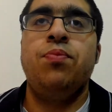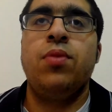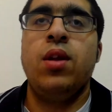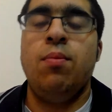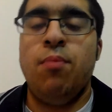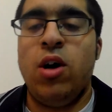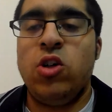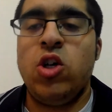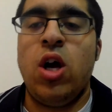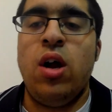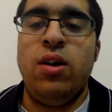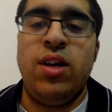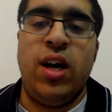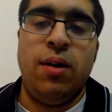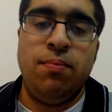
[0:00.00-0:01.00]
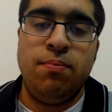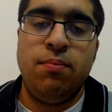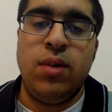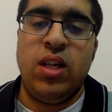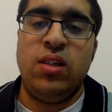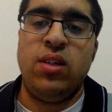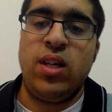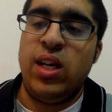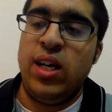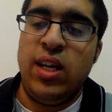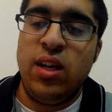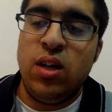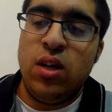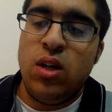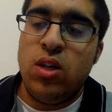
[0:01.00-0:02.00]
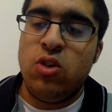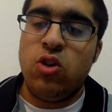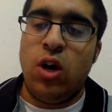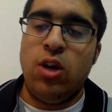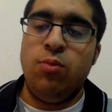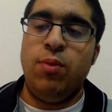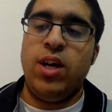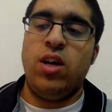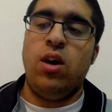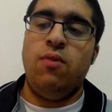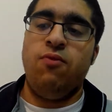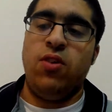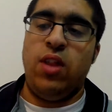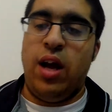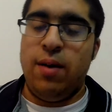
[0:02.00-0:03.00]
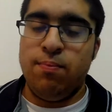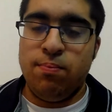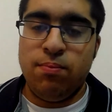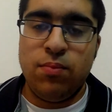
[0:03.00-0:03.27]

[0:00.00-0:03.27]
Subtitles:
much earlier, basically trying to make up for that.